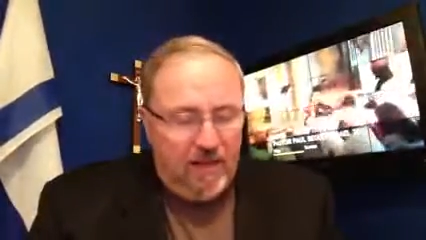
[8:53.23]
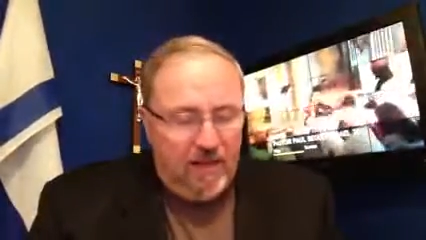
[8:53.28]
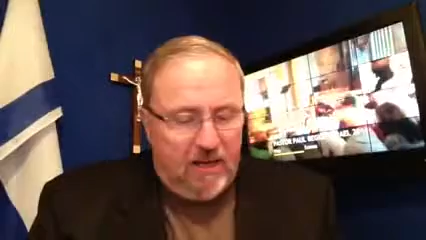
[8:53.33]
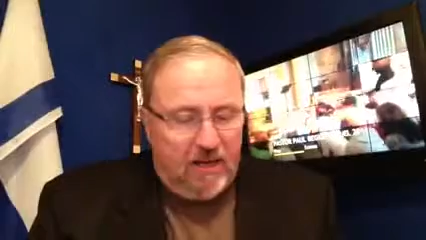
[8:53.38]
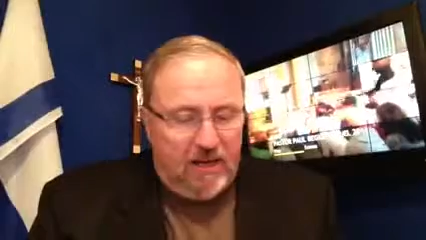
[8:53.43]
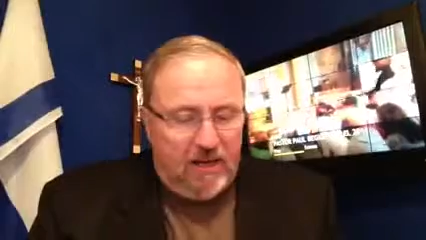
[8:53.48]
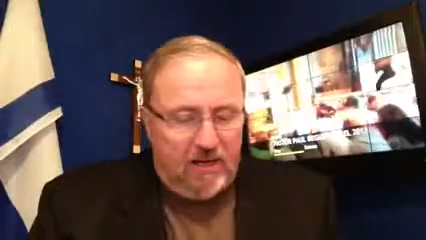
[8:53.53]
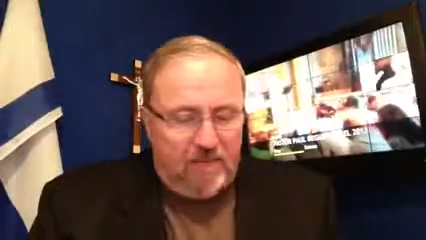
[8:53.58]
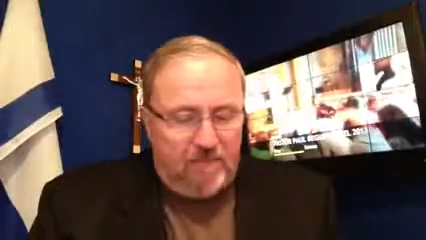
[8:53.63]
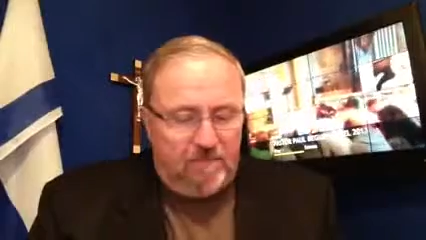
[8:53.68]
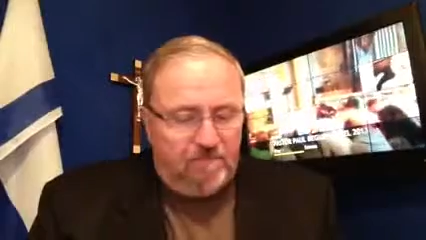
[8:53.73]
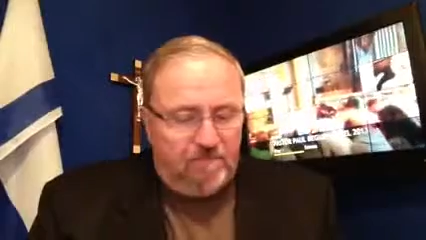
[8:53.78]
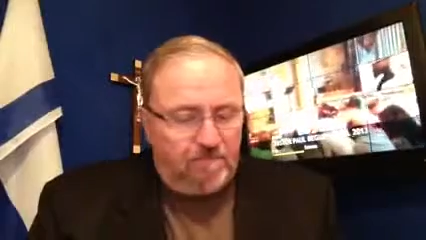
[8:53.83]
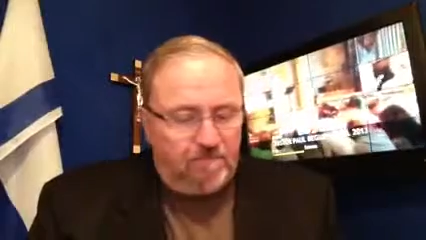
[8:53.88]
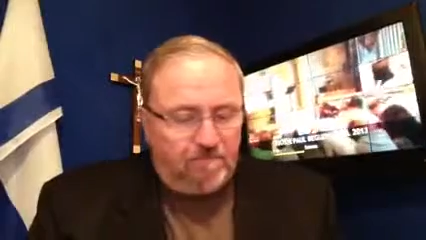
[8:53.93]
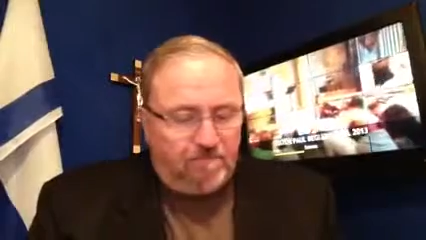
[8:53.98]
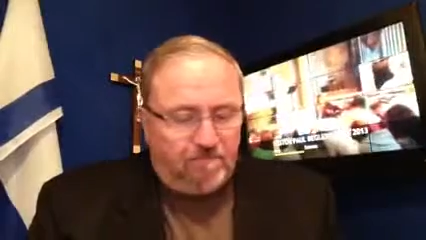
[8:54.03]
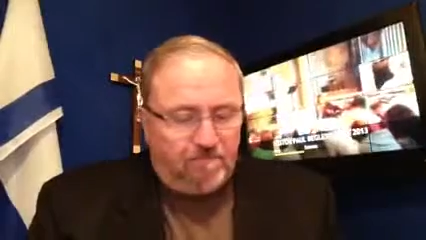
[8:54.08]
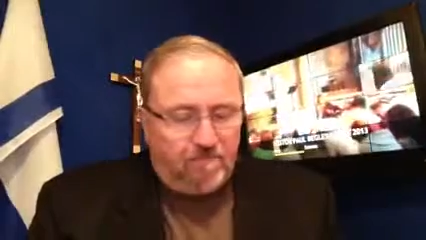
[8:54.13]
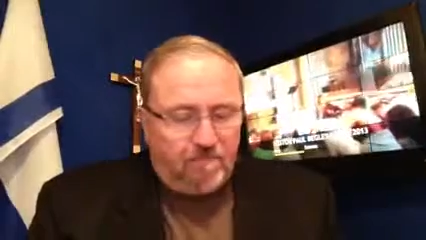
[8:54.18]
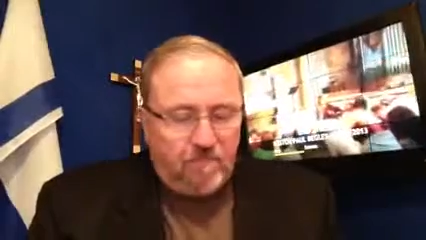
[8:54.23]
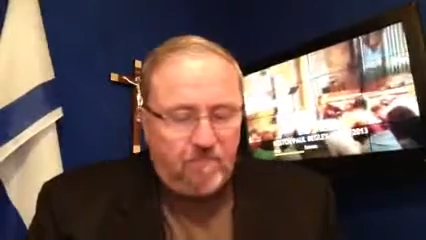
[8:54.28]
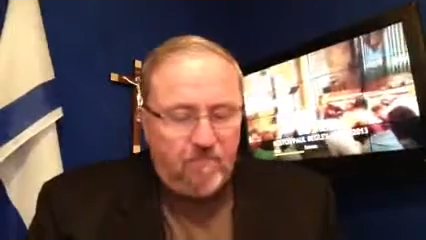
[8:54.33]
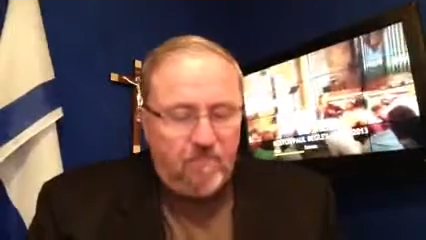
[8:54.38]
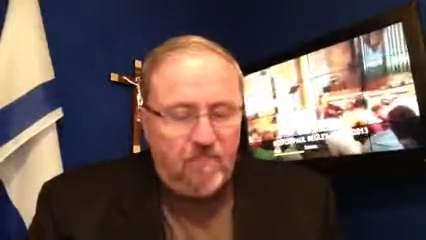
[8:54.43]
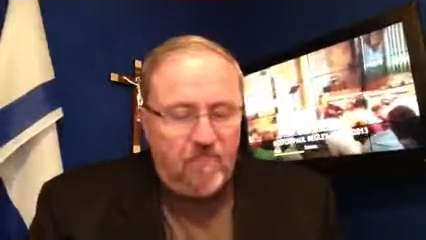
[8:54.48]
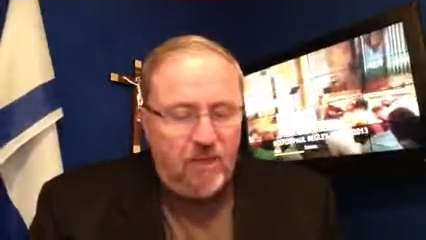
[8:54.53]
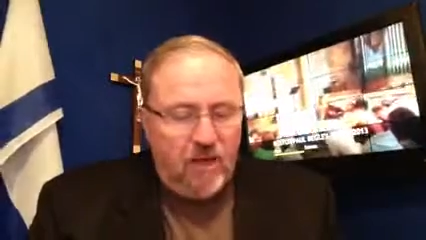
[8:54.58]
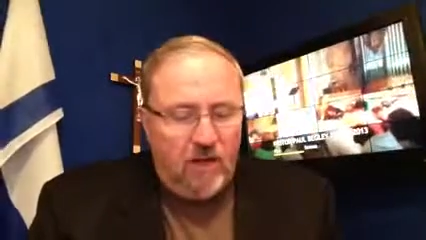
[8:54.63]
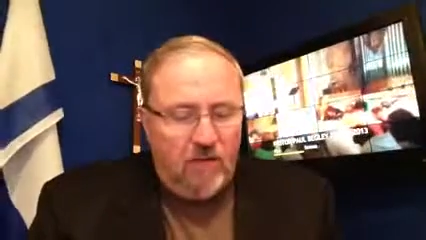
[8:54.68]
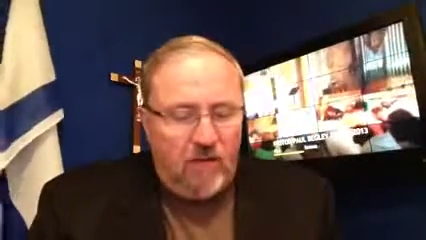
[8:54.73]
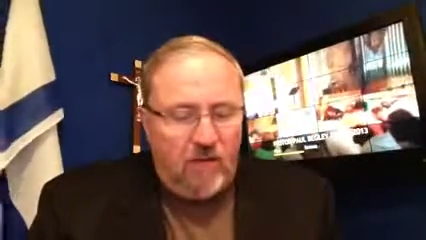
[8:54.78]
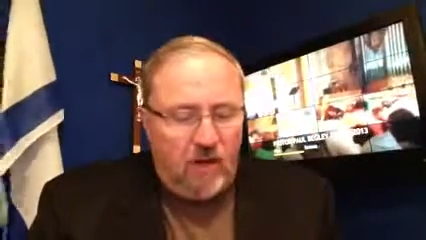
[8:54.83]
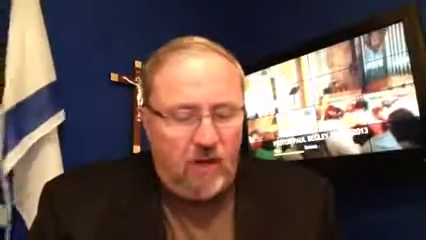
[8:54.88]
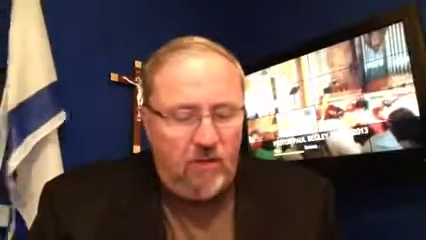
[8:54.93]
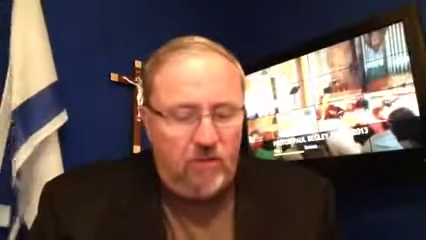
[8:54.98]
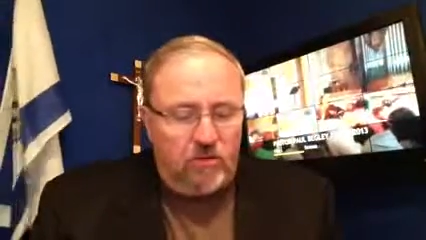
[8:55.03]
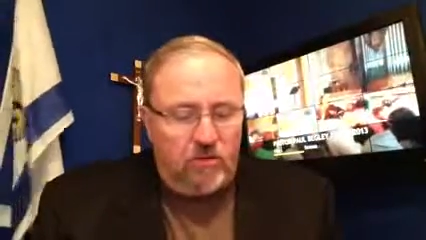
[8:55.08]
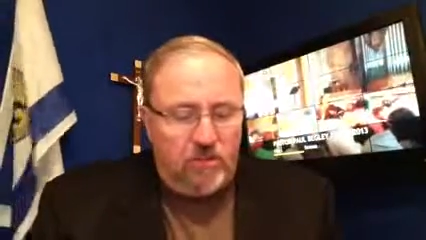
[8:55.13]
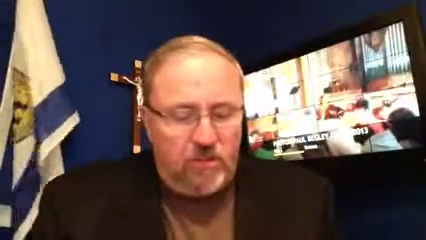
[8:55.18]
um, of
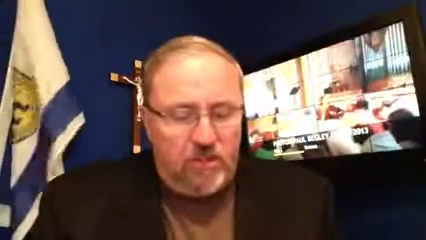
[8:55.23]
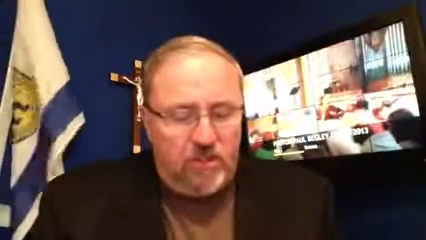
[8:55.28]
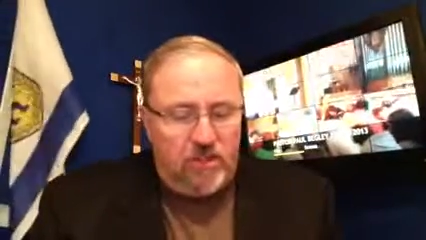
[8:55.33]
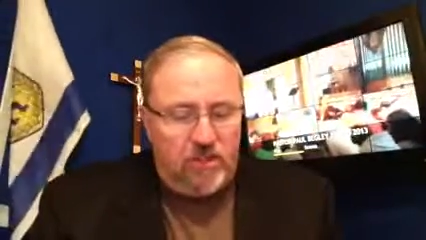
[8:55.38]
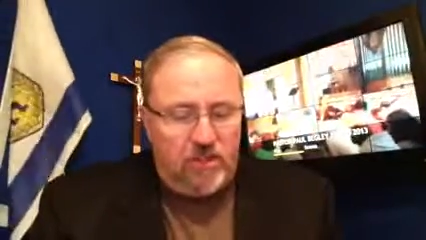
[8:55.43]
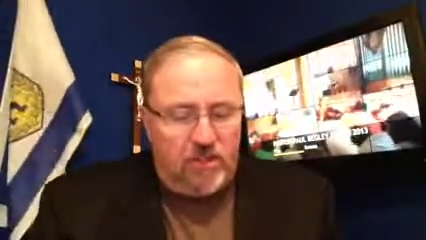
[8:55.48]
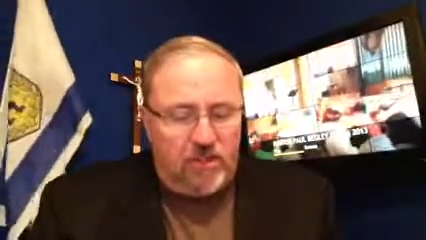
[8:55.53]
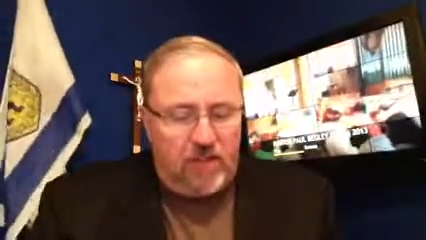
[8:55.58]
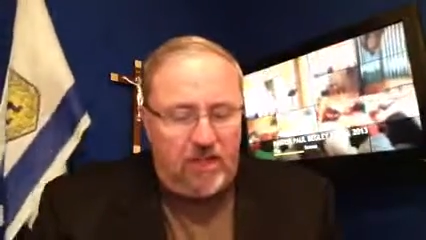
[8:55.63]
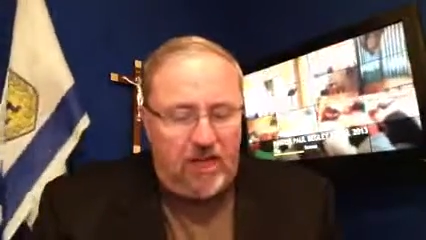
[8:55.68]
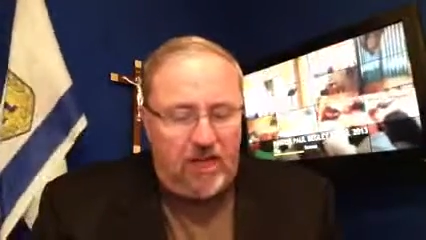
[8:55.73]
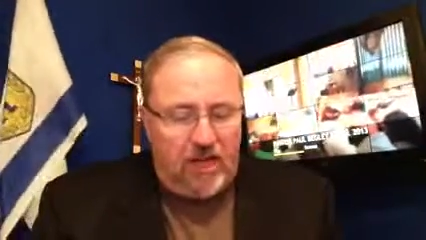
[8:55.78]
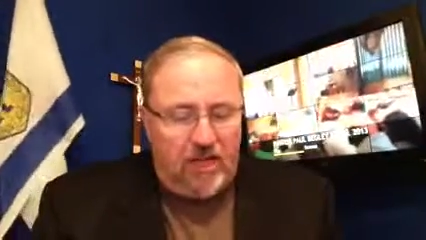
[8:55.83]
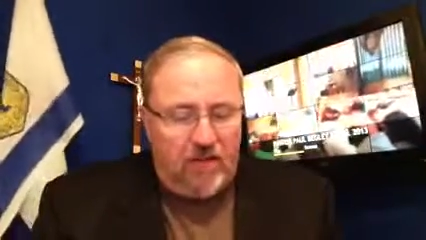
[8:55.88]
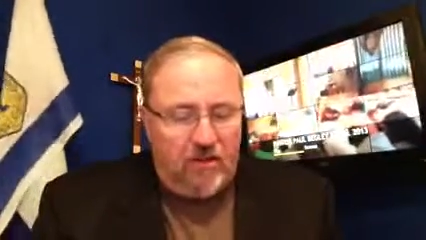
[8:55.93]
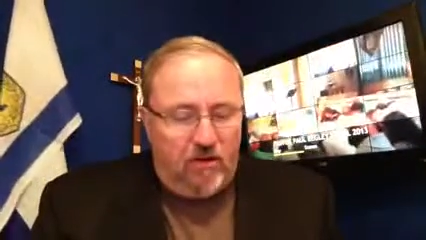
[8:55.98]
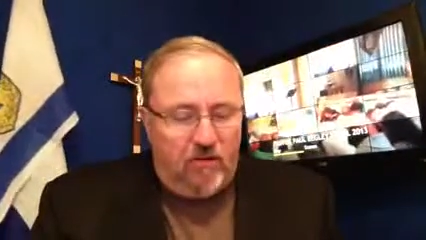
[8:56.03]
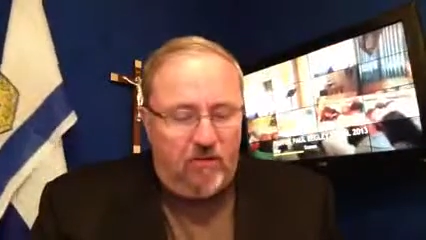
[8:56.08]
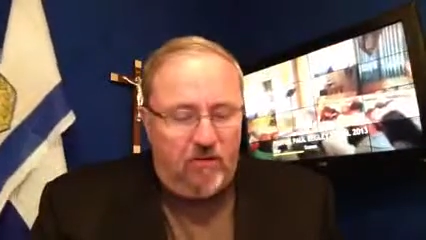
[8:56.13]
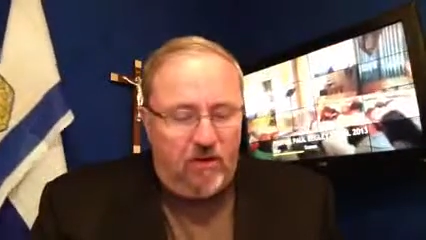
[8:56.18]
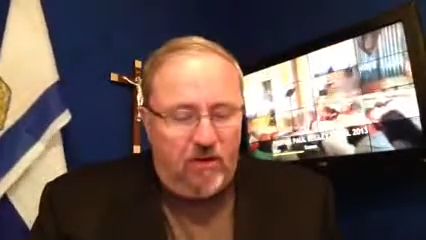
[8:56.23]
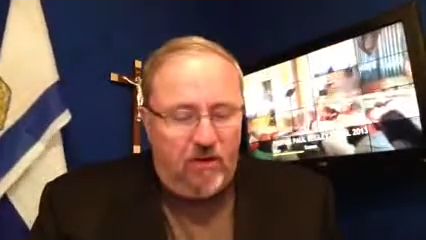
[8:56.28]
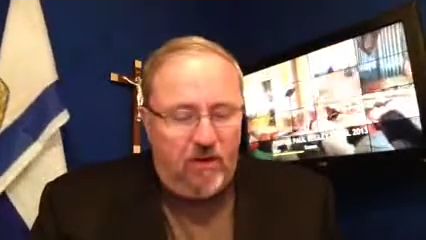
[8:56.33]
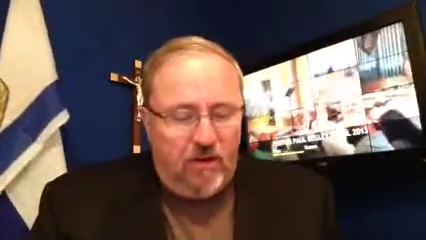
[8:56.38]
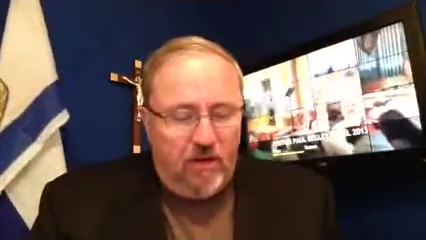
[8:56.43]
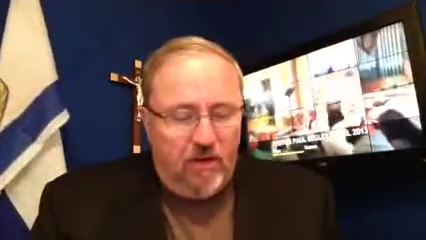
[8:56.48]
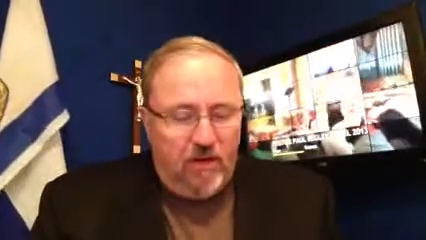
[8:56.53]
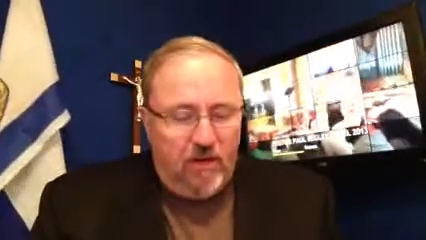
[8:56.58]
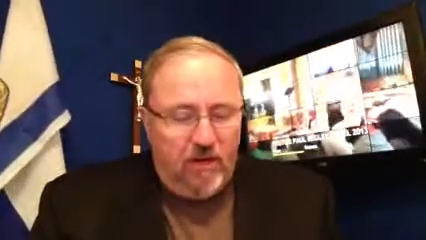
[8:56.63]
hosts which shaken over it.